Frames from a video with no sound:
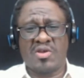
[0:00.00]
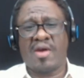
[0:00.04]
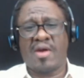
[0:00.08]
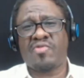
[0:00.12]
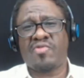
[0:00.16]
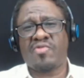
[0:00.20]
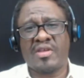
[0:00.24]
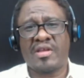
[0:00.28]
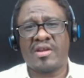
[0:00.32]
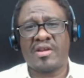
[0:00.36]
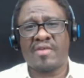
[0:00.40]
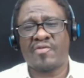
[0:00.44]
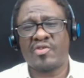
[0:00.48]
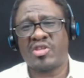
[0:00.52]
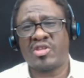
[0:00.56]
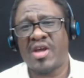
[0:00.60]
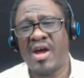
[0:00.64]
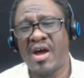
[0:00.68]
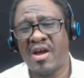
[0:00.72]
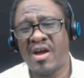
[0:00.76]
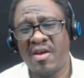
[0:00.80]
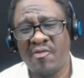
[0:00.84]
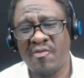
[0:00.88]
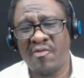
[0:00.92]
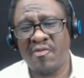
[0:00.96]
You ever seen a
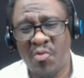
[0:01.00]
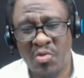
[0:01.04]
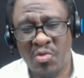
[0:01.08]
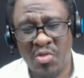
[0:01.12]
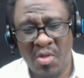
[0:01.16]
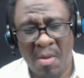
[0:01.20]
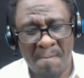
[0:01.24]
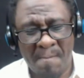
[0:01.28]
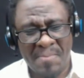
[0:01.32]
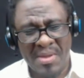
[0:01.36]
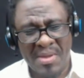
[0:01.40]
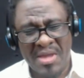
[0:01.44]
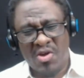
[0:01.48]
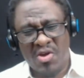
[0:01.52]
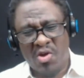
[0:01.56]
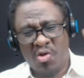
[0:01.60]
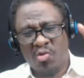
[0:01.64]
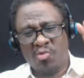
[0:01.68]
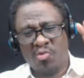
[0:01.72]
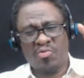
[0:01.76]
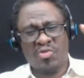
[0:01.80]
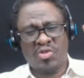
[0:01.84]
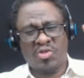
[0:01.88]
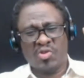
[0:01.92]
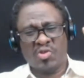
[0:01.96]
photographer with a big
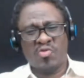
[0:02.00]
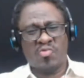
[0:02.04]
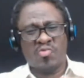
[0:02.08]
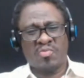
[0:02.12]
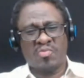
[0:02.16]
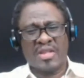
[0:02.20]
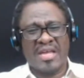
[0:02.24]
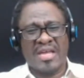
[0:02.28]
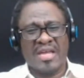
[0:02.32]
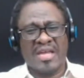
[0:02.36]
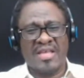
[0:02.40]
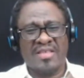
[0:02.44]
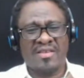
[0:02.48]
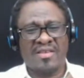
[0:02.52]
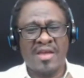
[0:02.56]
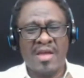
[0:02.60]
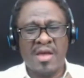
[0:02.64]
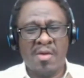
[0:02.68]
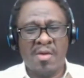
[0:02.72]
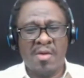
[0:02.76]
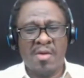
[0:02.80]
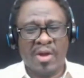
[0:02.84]
old zoom lens,